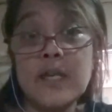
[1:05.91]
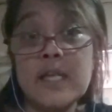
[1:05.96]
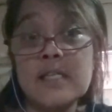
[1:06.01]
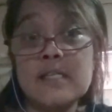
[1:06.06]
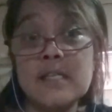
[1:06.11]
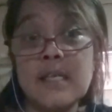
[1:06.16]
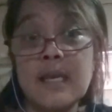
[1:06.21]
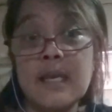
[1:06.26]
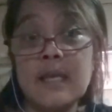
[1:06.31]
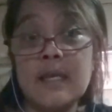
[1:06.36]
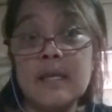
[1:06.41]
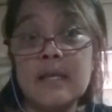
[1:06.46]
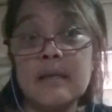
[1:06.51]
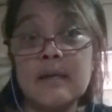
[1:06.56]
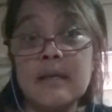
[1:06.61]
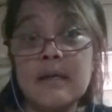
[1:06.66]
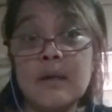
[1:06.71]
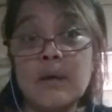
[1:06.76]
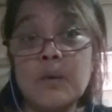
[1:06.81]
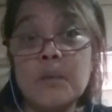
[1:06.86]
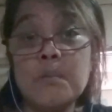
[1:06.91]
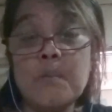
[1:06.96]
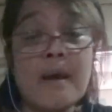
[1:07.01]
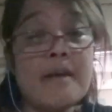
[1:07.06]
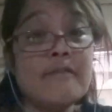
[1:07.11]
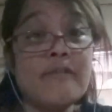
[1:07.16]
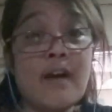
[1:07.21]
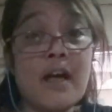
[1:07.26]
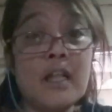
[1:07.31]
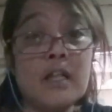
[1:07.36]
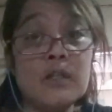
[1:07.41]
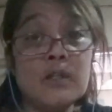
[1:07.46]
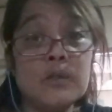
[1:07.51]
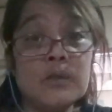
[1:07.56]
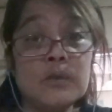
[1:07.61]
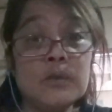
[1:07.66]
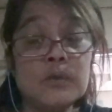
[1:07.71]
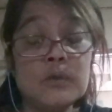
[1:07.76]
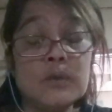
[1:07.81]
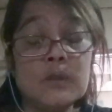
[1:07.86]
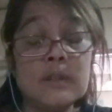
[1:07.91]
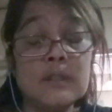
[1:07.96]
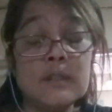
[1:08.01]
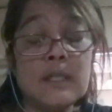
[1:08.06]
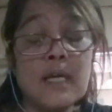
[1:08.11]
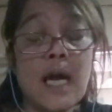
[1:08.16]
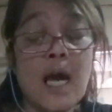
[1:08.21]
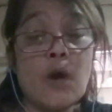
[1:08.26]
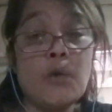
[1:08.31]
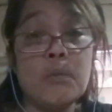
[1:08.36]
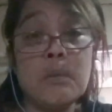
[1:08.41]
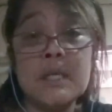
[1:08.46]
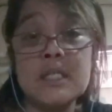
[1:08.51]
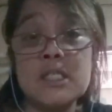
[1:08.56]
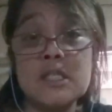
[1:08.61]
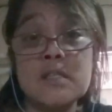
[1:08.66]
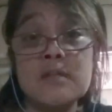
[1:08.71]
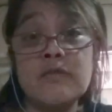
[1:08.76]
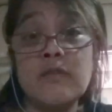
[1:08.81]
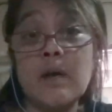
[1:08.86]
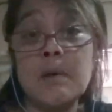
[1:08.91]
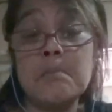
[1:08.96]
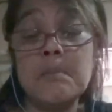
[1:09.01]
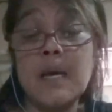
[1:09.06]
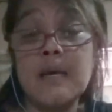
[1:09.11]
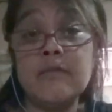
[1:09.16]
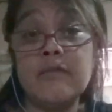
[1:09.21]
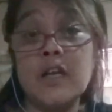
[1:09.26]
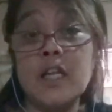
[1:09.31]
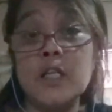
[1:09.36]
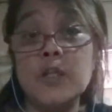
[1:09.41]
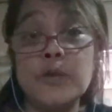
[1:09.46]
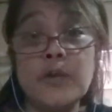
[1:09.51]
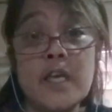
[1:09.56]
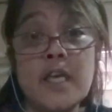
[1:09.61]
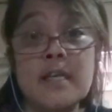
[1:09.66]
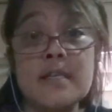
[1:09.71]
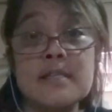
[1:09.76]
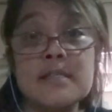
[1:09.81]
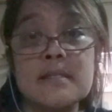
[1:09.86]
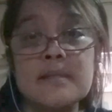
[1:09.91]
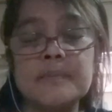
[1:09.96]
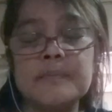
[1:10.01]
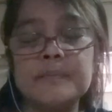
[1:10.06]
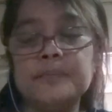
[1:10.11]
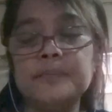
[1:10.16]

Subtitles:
say my value, how much is my value is.